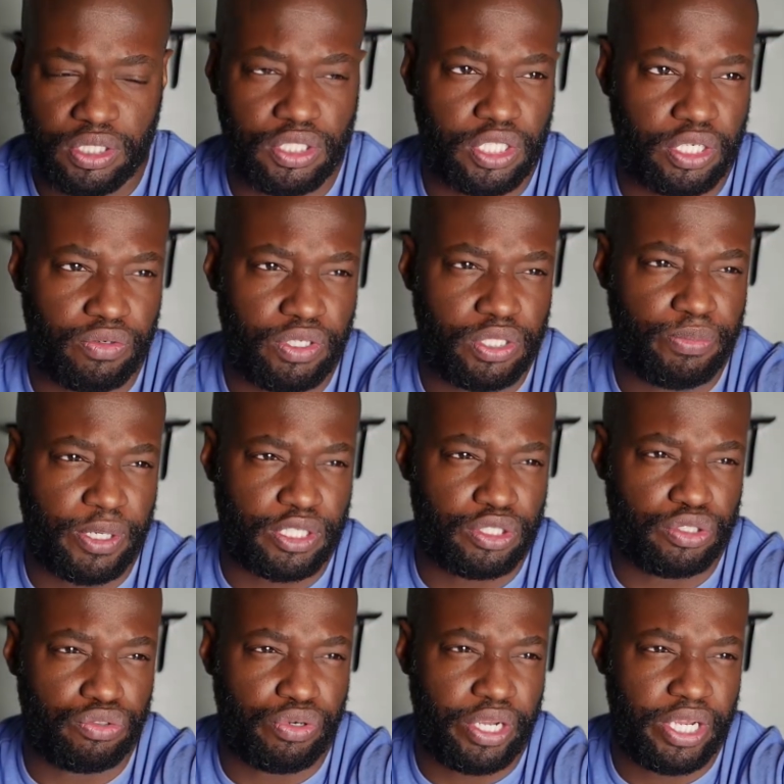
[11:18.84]
Genaray
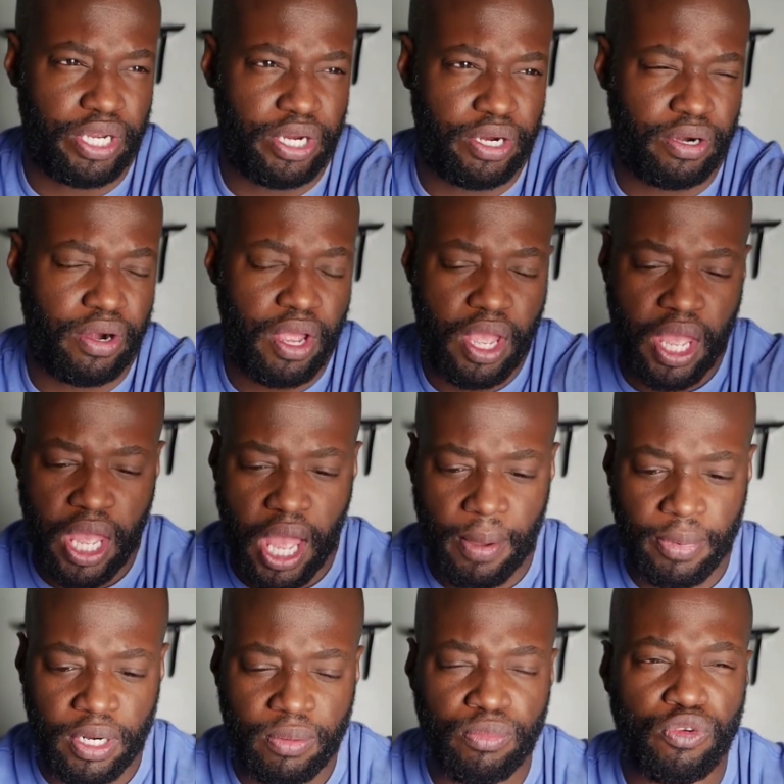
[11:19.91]
Spectro right here.
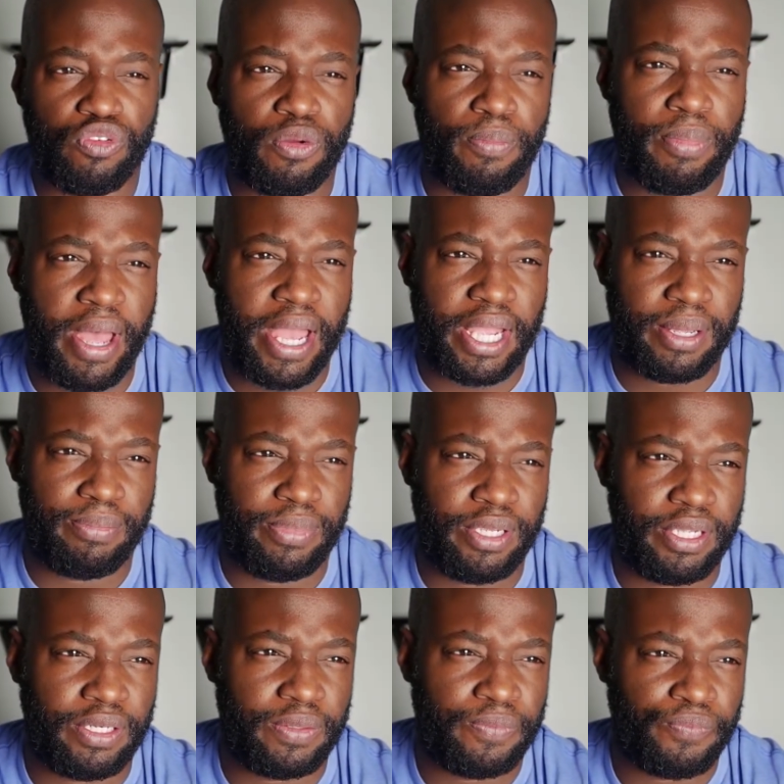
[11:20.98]
I'm gonna move it back a
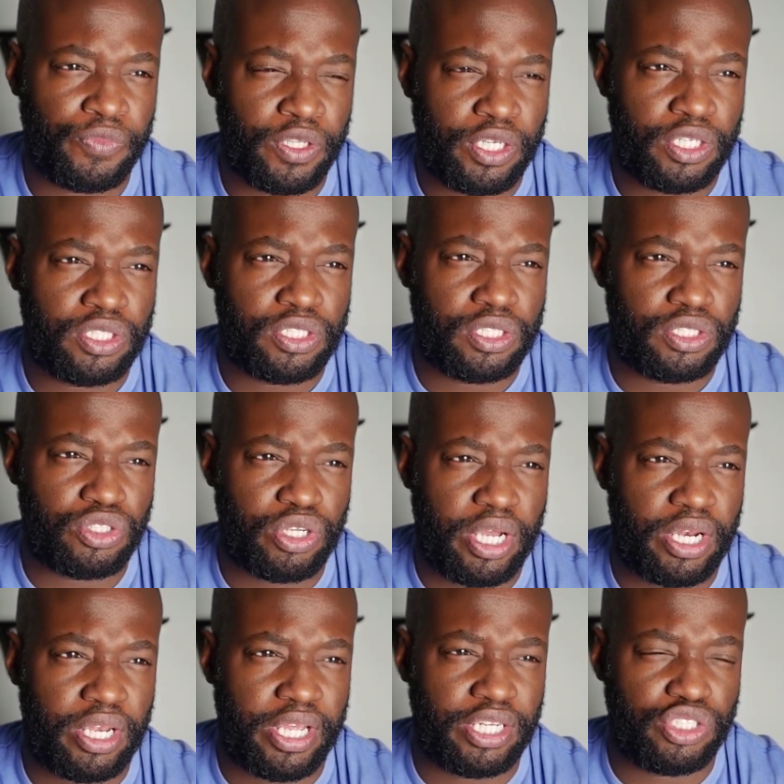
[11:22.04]
bit to try
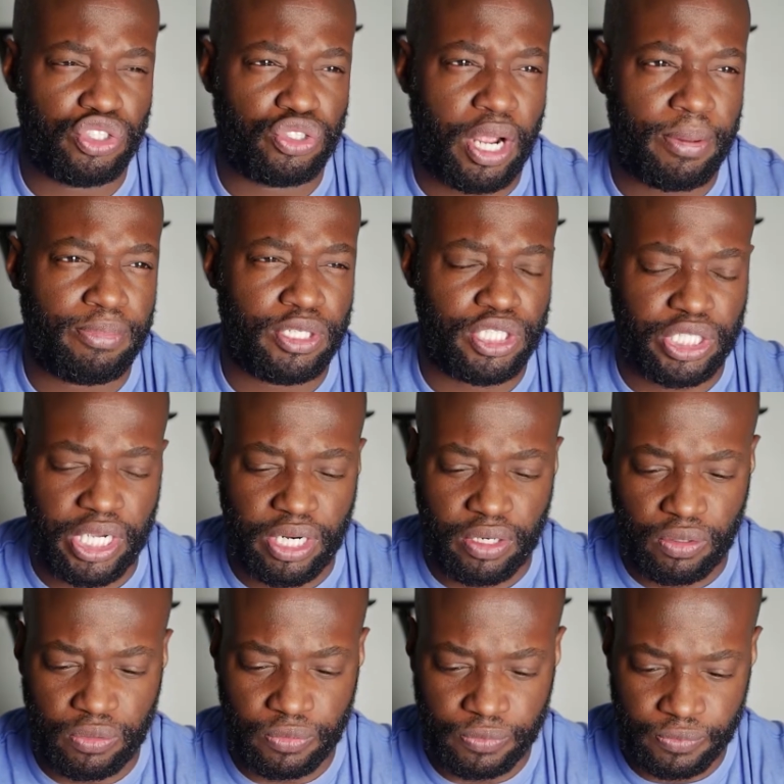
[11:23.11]
to like drop the shadow.